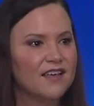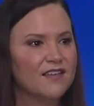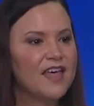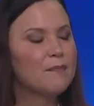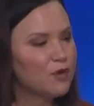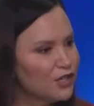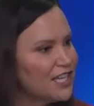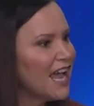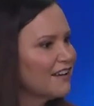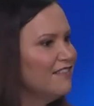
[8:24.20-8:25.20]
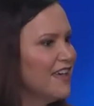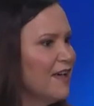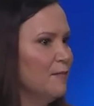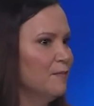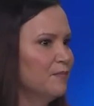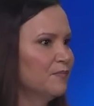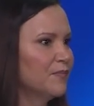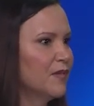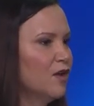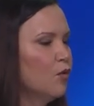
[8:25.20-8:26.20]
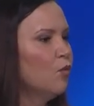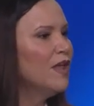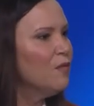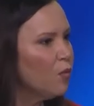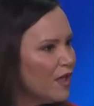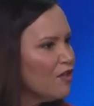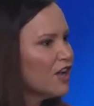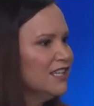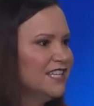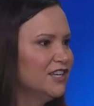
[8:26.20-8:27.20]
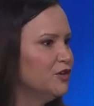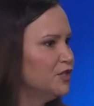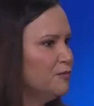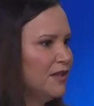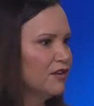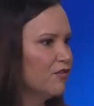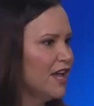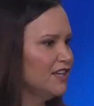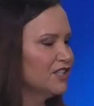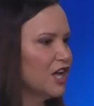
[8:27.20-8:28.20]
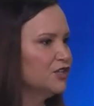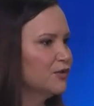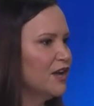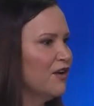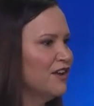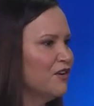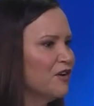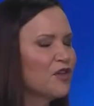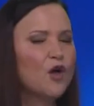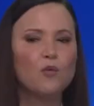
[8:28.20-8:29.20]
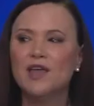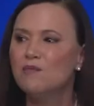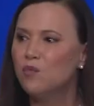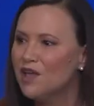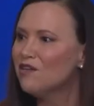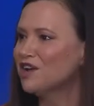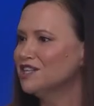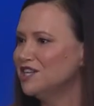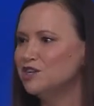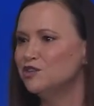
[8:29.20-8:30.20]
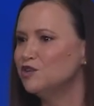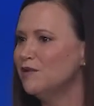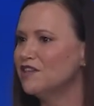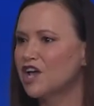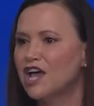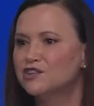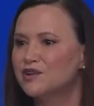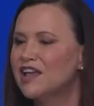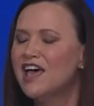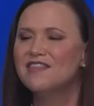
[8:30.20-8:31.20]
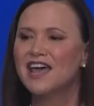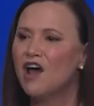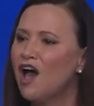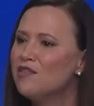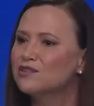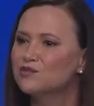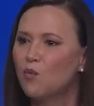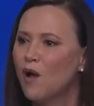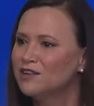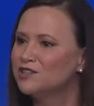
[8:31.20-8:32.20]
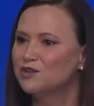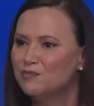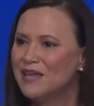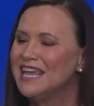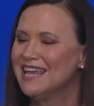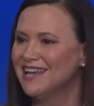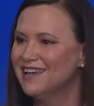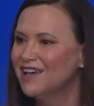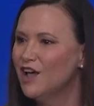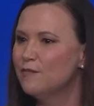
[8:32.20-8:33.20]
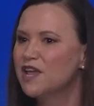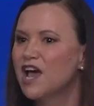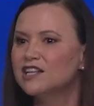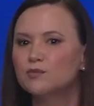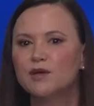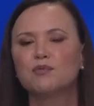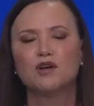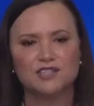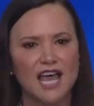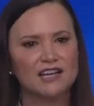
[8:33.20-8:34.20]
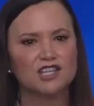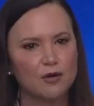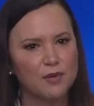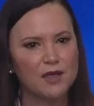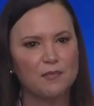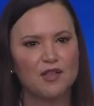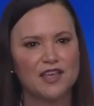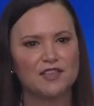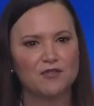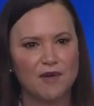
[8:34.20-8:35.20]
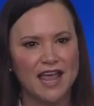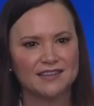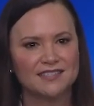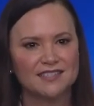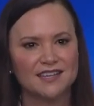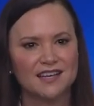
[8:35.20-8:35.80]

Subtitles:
that protect them, we will continue to be the greatest country on earth. We will continue to be the country that others want to be because we protect our people and their rights.